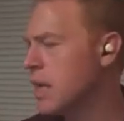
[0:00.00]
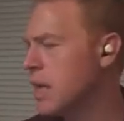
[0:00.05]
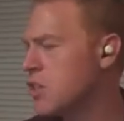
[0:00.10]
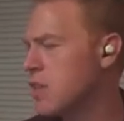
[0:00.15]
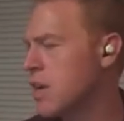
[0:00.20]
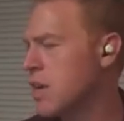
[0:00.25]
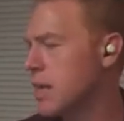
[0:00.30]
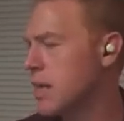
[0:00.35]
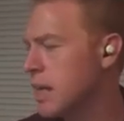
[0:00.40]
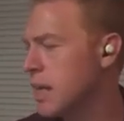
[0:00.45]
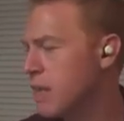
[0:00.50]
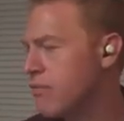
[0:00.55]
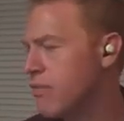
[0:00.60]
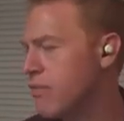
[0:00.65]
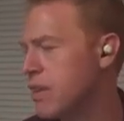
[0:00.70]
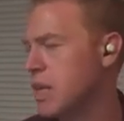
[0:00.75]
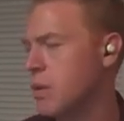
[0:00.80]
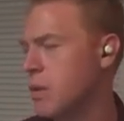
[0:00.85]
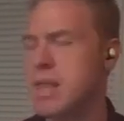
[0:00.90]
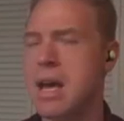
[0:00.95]
Trying to get
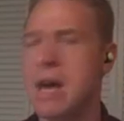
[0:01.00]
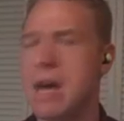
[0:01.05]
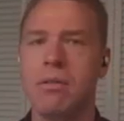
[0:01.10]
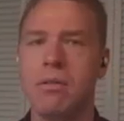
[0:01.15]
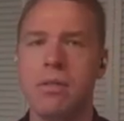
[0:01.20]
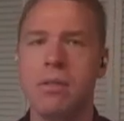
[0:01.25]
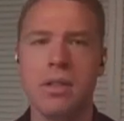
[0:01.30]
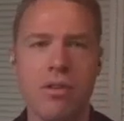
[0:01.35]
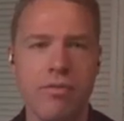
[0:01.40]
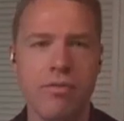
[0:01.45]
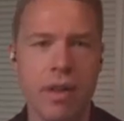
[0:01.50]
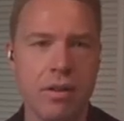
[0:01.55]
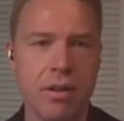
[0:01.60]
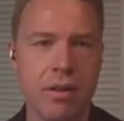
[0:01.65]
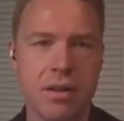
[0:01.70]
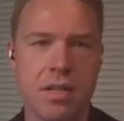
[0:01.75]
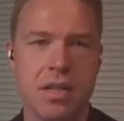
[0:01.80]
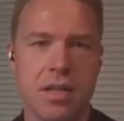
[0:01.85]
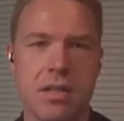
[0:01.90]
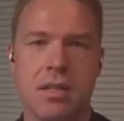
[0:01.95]
funding without
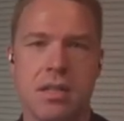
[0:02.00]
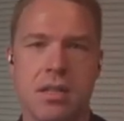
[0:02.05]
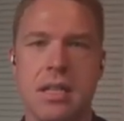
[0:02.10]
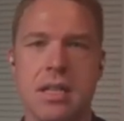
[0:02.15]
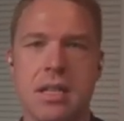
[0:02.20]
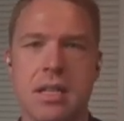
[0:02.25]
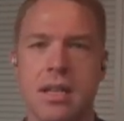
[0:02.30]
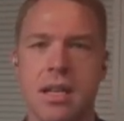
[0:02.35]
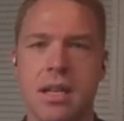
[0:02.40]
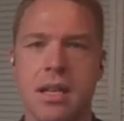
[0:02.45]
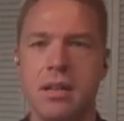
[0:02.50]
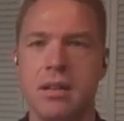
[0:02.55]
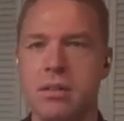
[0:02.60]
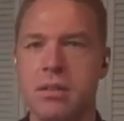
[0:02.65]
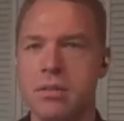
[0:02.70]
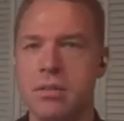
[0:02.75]
co-founders is is uh,